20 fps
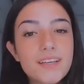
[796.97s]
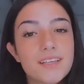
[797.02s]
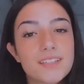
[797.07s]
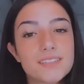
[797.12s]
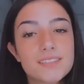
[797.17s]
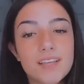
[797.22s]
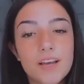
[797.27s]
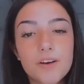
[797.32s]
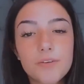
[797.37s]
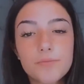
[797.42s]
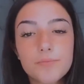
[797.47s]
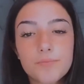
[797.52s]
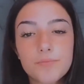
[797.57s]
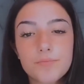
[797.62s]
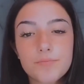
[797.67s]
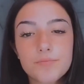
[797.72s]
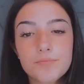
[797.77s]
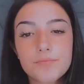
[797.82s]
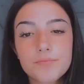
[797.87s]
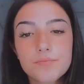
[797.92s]
So,
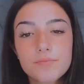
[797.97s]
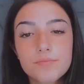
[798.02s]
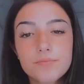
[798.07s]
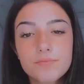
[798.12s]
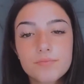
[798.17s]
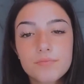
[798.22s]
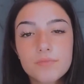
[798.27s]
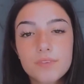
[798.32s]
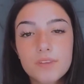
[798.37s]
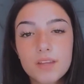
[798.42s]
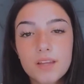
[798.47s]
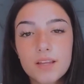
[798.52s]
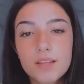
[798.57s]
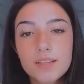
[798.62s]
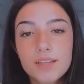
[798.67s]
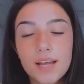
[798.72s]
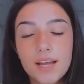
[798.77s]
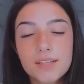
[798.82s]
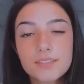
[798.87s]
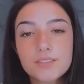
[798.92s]

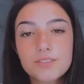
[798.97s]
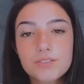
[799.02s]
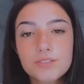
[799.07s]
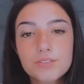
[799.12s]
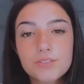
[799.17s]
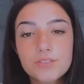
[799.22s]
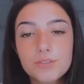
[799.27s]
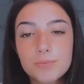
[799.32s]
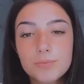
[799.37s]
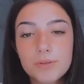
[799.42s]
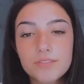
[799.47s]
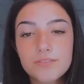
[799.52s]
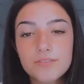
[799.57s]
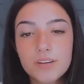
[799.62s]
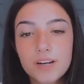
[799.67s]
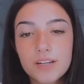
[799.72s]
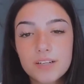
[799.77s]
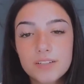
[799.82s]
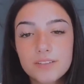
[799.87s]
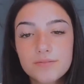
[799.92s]
that's super
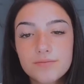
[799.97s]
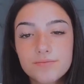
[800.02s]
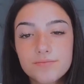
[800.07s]
fun.